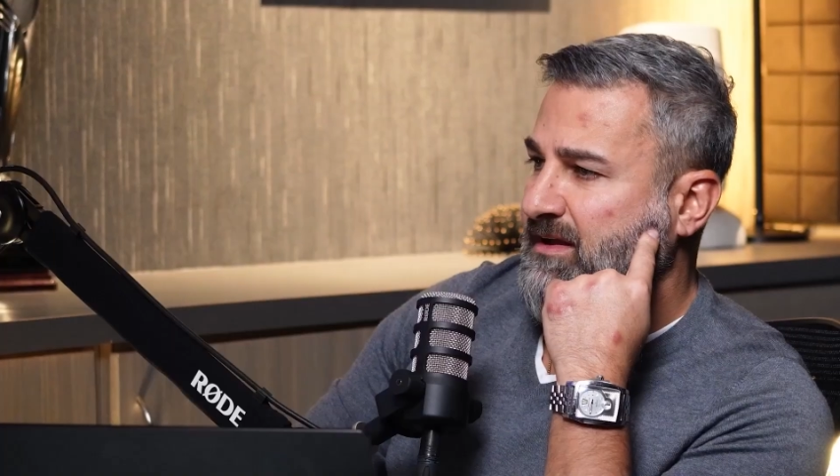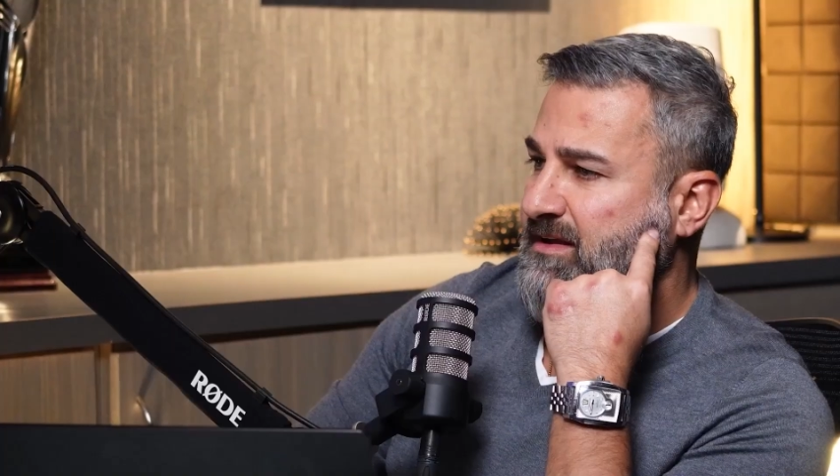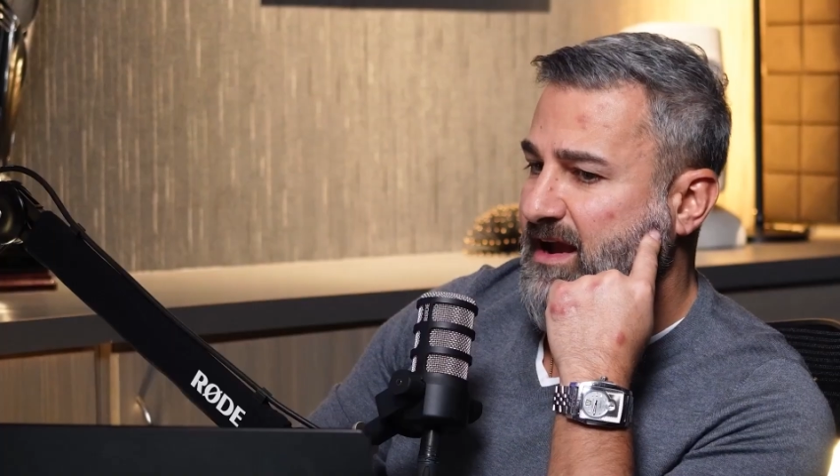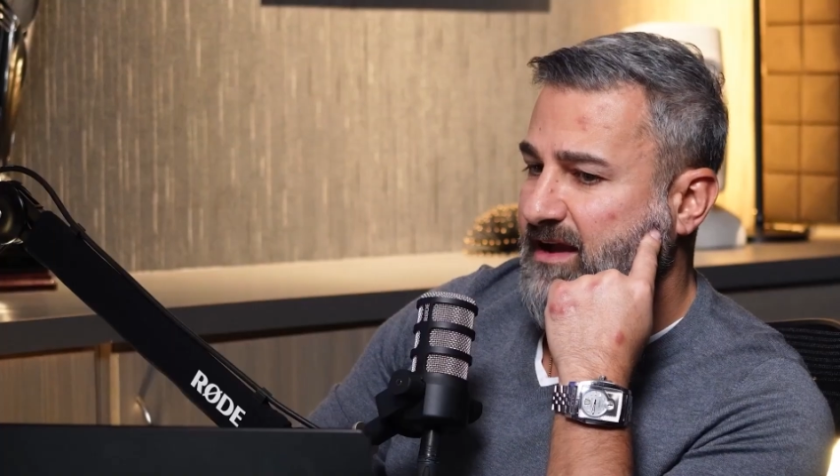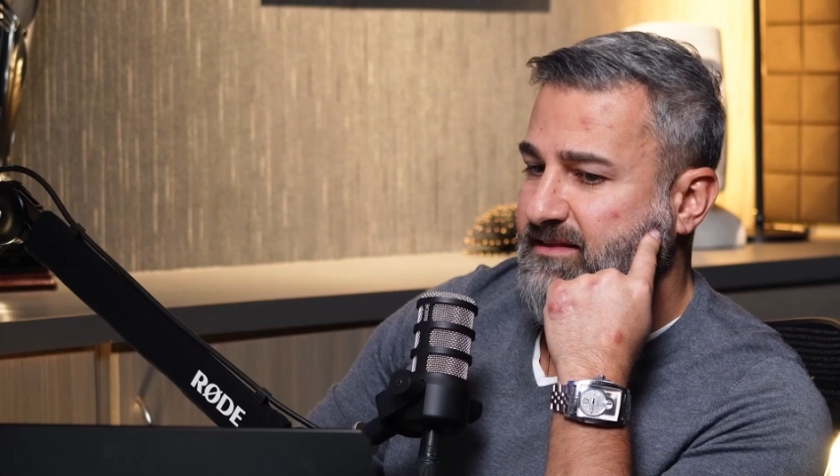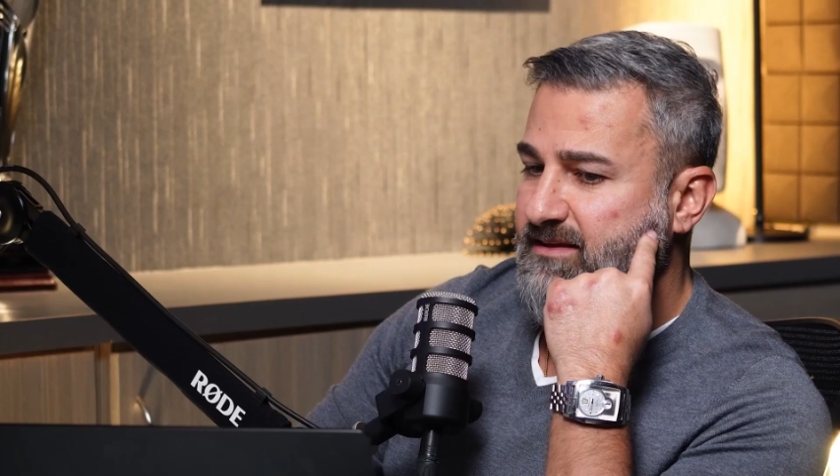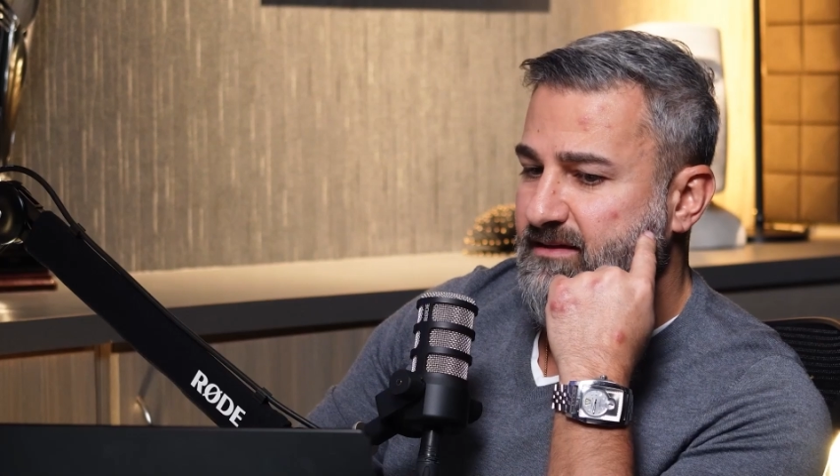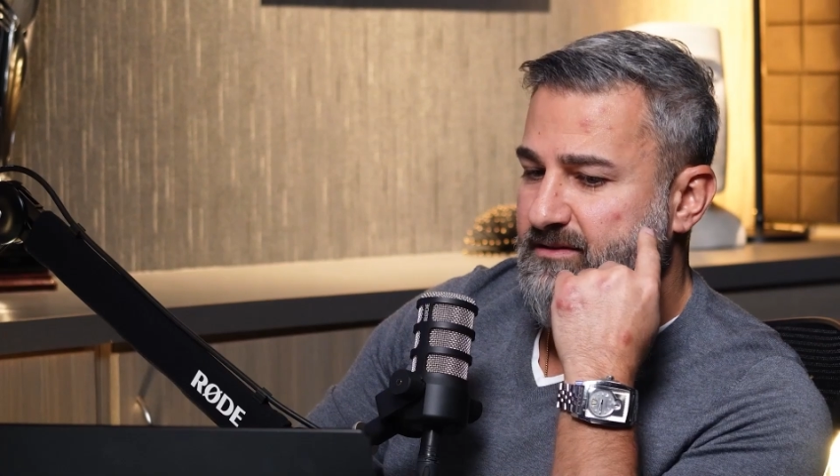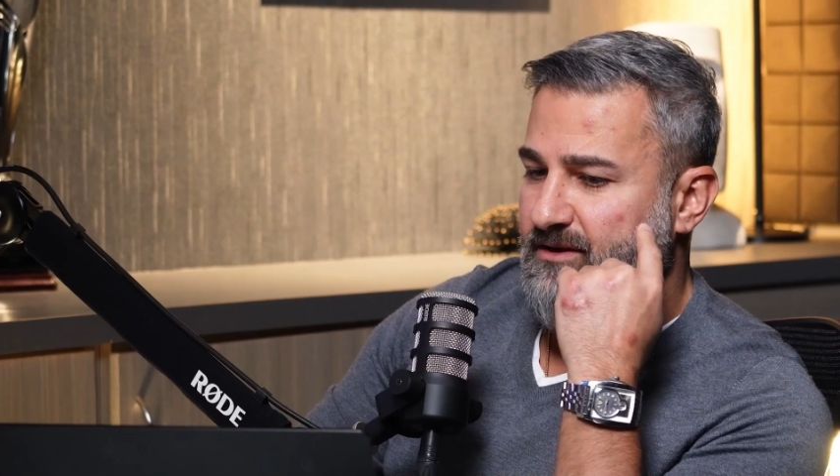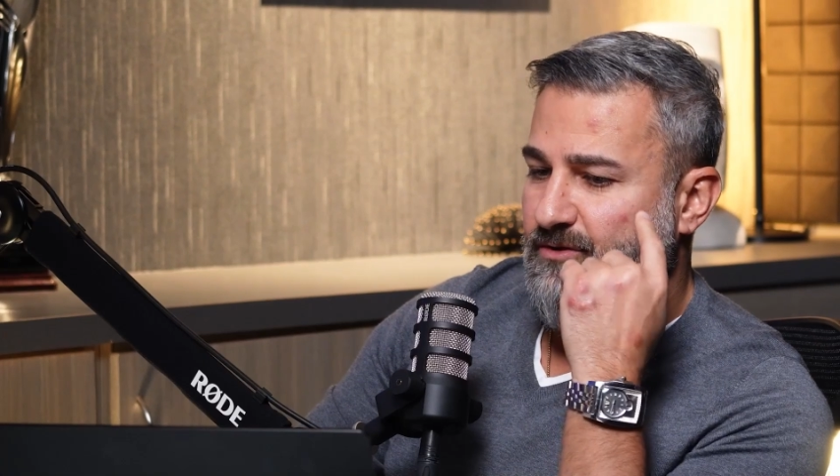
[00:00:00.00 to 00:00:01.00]
Yeah, I
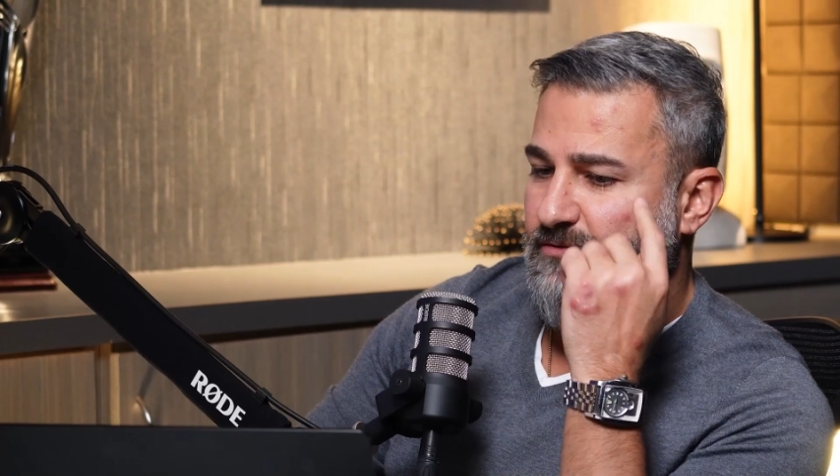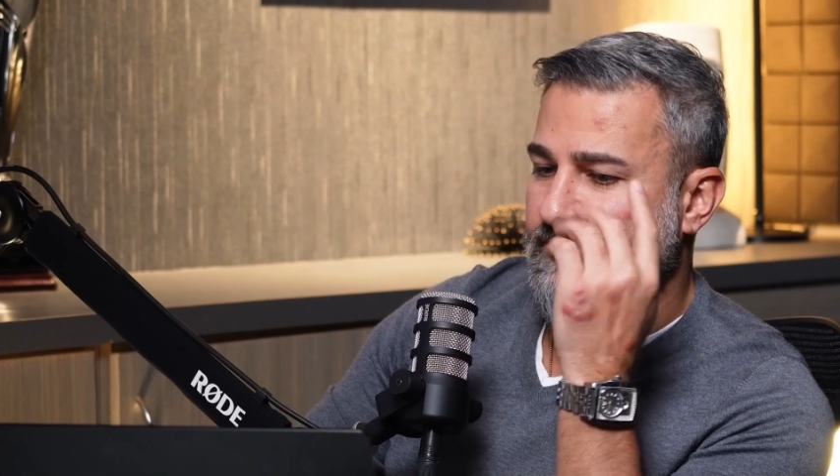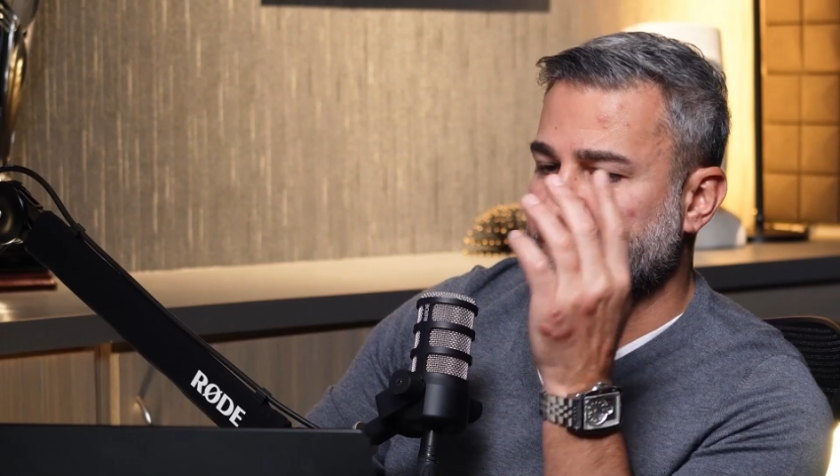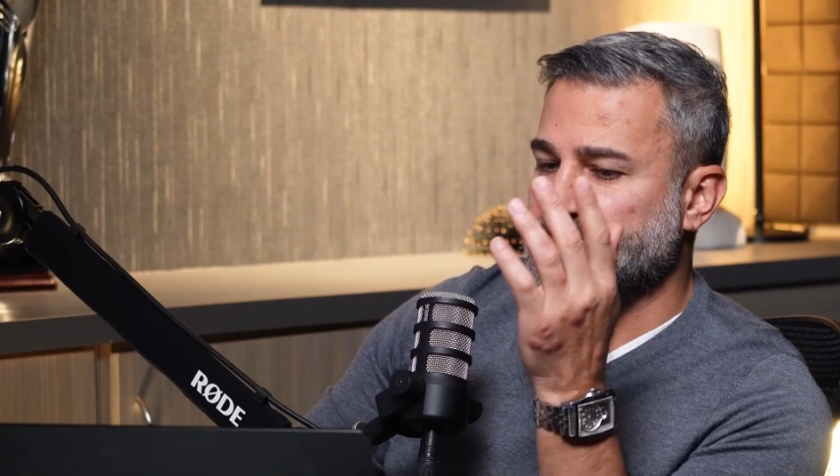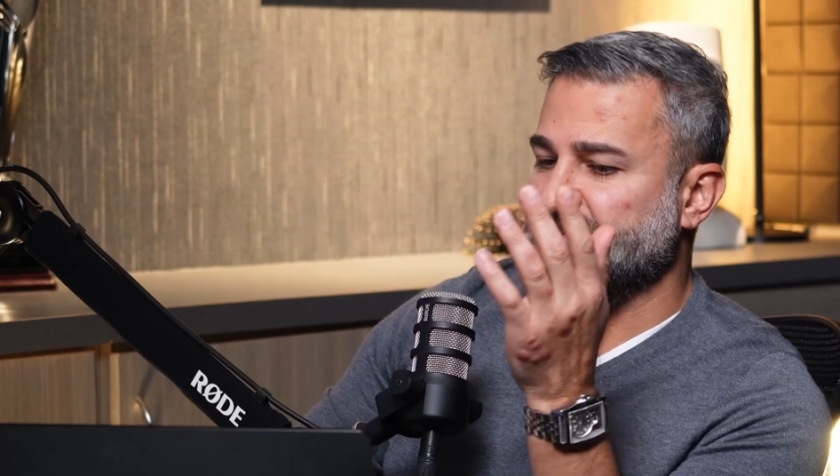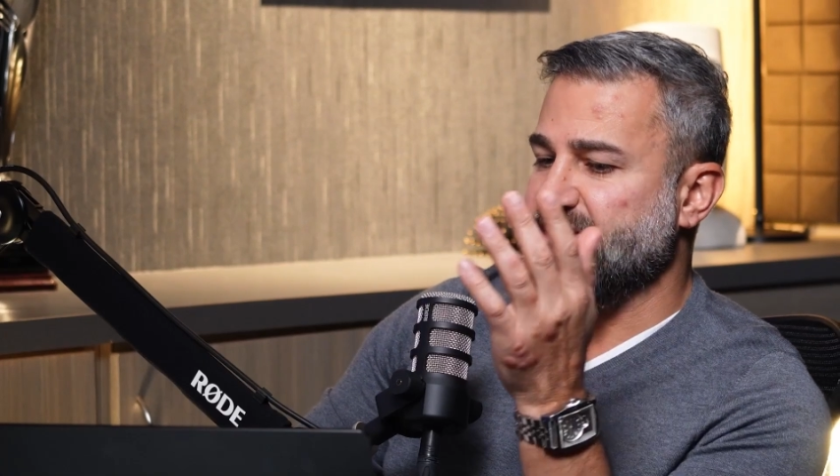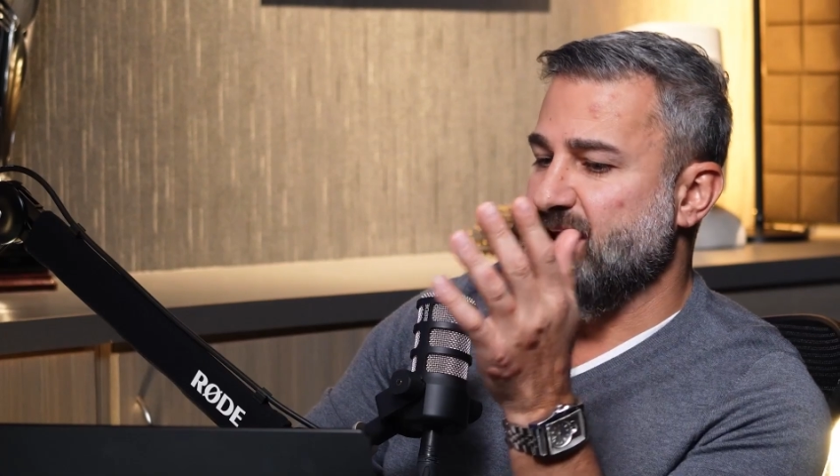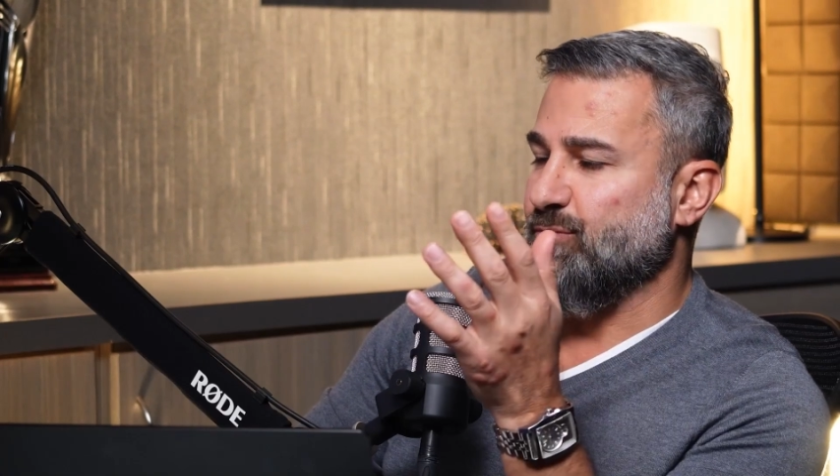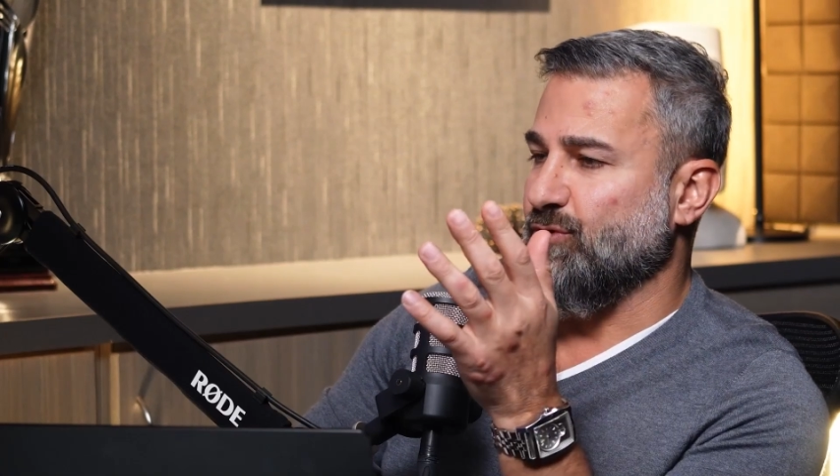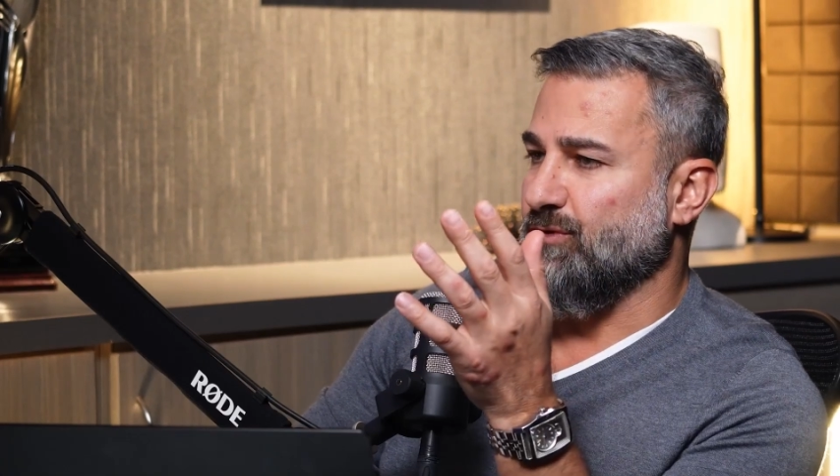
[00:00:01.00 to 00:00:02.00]
think, the first
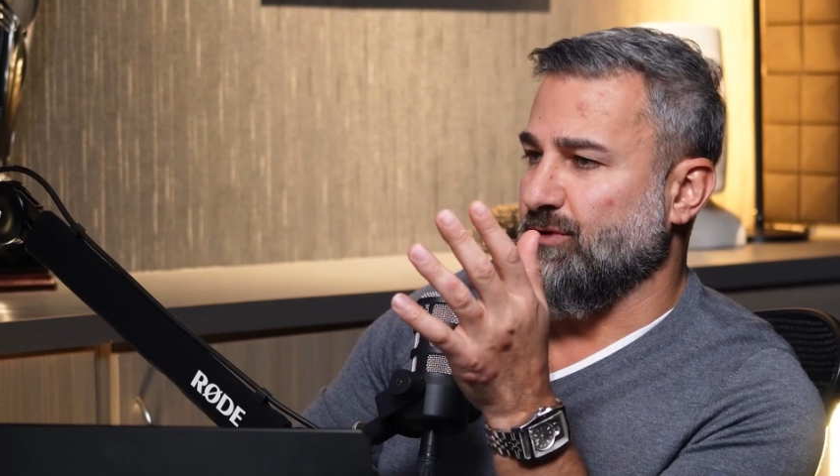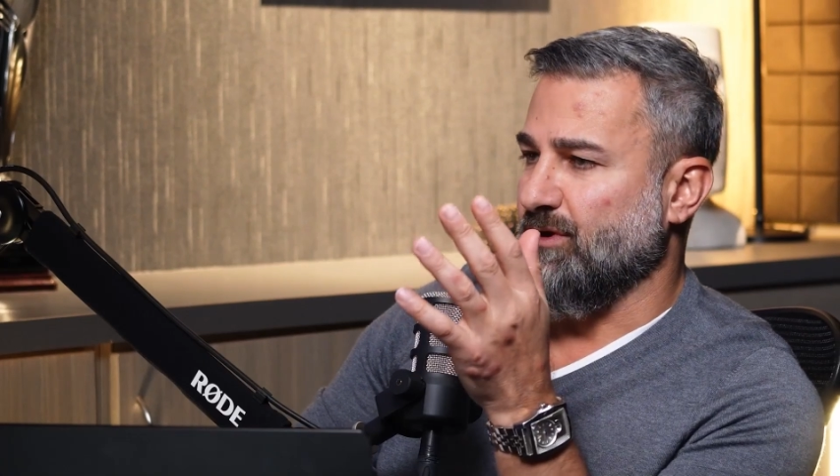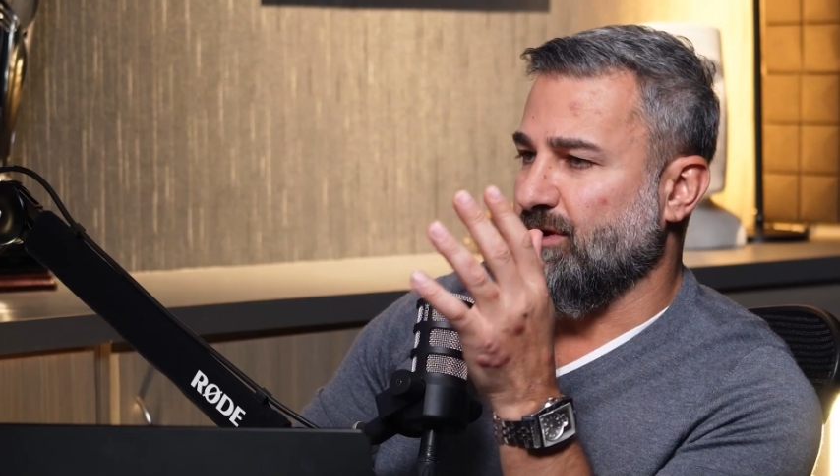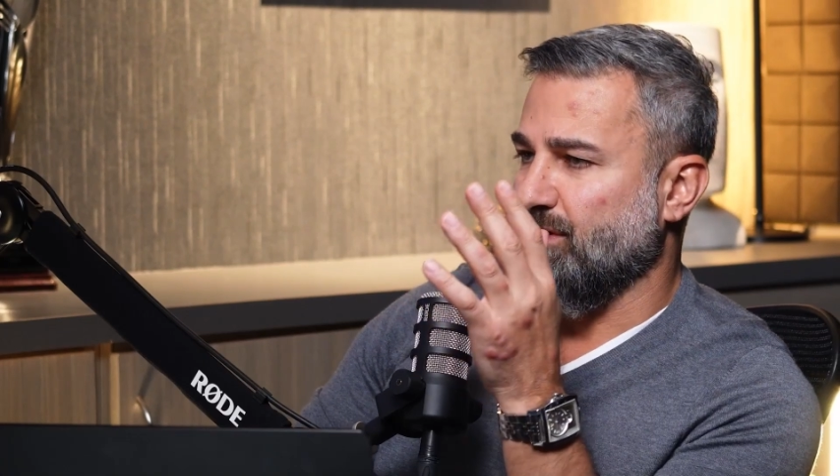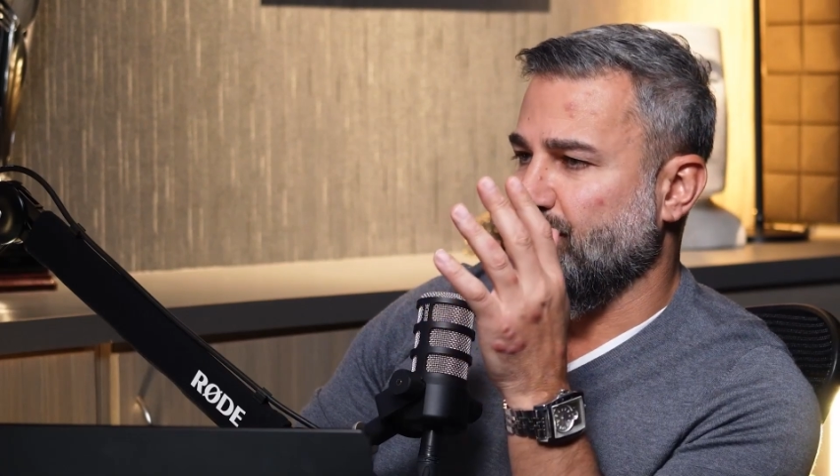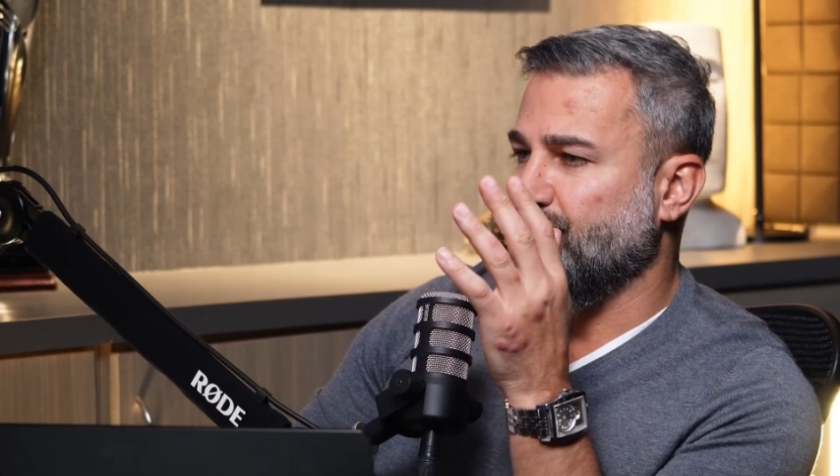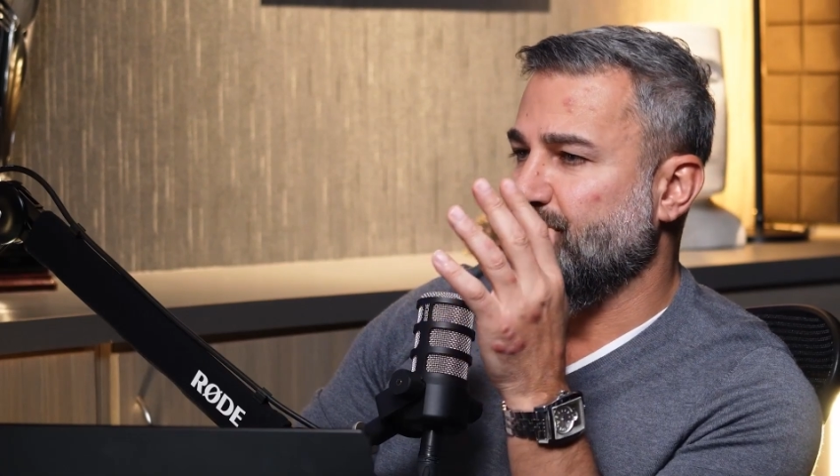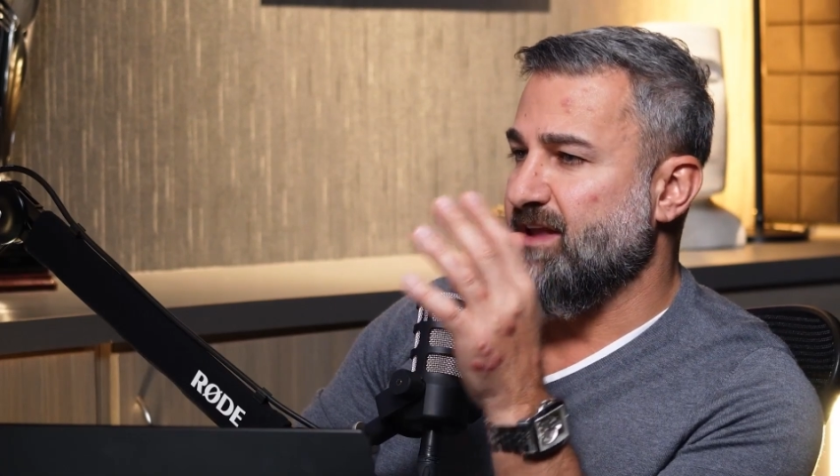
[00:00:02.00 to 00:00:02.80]
example of